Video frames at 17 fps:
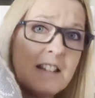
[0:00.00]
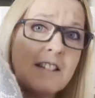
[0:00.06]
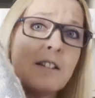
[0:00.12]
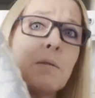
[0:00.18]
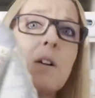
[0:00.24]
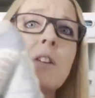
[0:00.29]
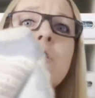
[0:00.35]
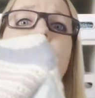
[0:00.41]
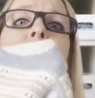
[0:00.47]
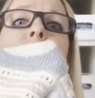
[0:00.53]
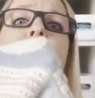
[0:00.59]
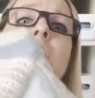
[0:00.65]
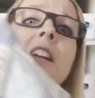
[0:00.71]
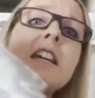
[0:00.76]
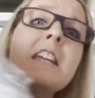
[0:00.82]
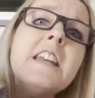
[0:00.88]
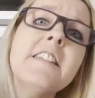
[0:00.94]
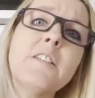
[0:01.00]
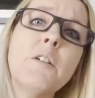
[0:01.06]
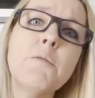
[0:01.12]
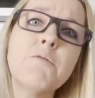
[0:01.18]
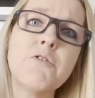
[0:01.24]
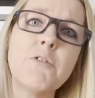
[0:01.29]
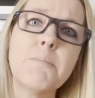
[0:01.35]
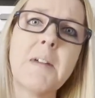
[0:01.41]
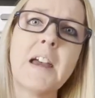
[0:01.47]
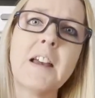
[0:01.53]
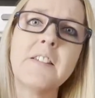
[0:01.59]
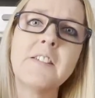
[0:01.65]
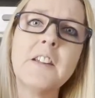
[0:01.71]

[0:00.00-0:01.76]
So we're three years on from that.